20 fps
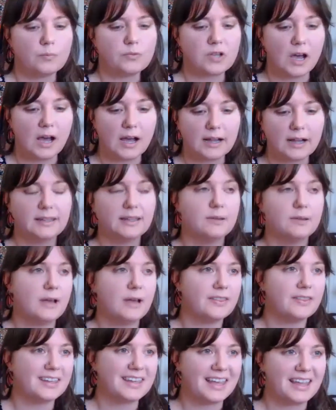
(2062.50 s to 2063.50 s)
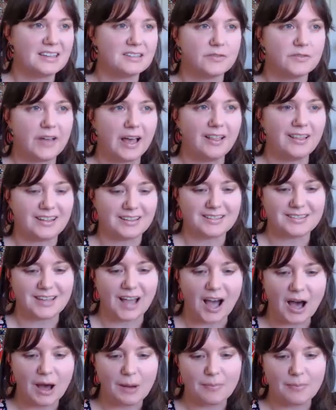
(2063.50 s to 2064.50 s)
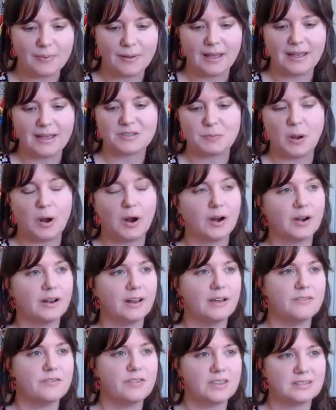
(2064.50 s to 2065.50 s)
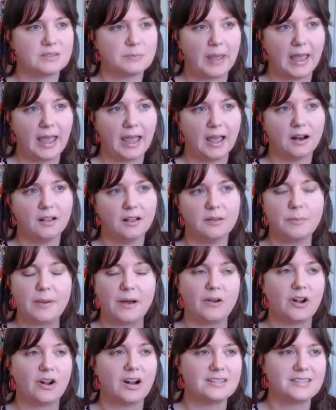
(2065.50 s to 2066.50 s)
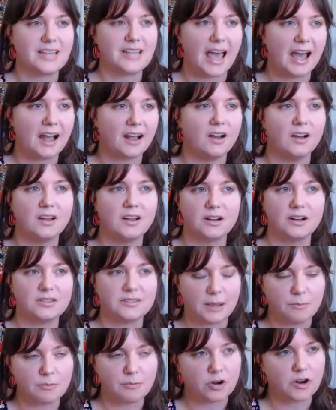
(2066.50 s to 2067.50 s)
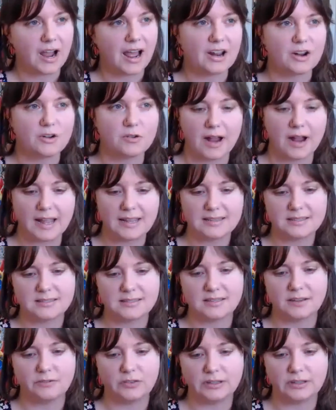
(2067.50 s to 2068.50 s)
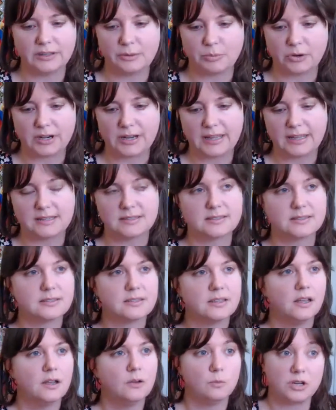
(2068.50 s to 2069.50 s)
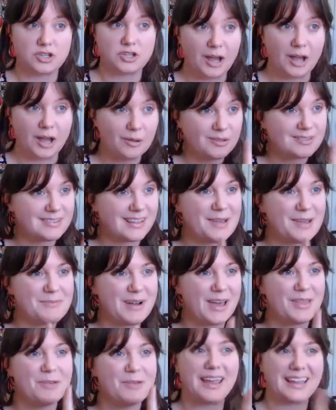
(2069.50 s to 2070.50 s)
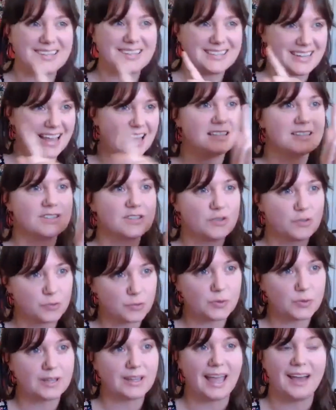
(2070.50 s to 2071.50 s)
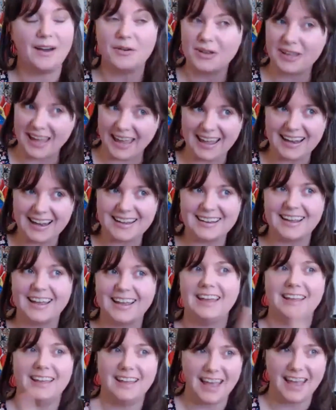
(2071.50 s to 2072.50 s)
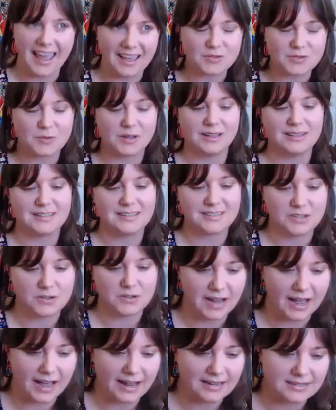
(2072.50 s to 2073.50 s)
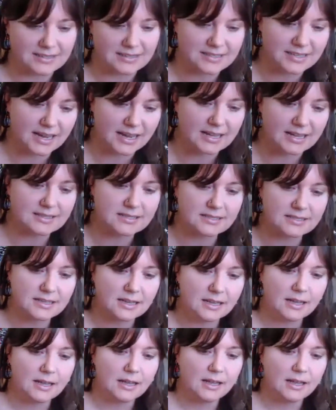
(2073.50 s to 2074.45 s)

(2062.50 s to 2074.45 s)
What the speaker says: Talking about the case of Alex Saab as part of this panel about our attack on our democratic rights, civil liberties, which I'll say, by the way, extends through Canada as well as the United States,